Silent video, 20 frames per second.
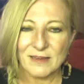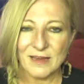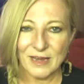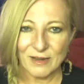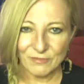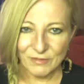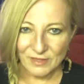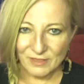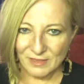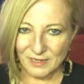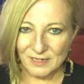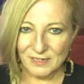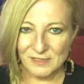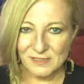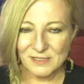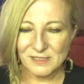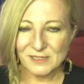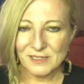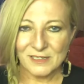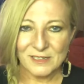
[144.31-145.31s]

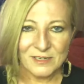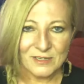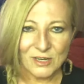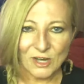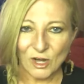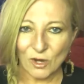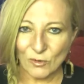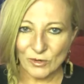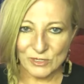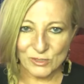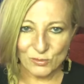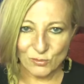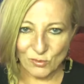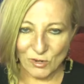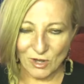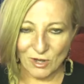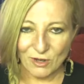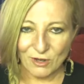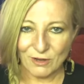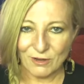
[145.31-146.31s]
everything's always
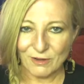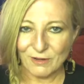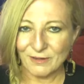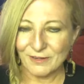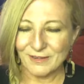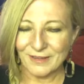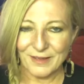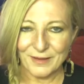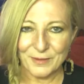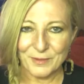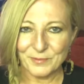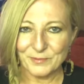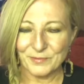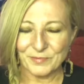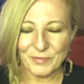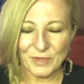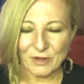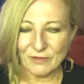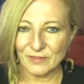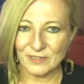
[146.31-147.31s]
wrong.
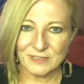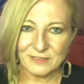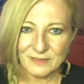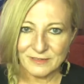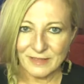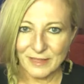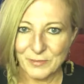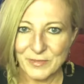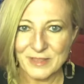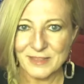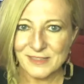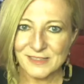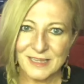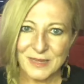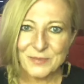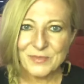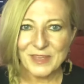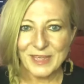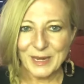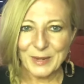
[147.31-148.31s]
Obviously, they mean the
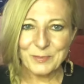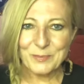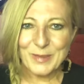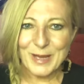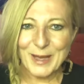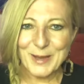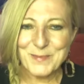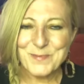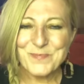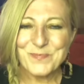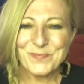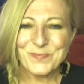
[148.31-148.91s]
same thing, but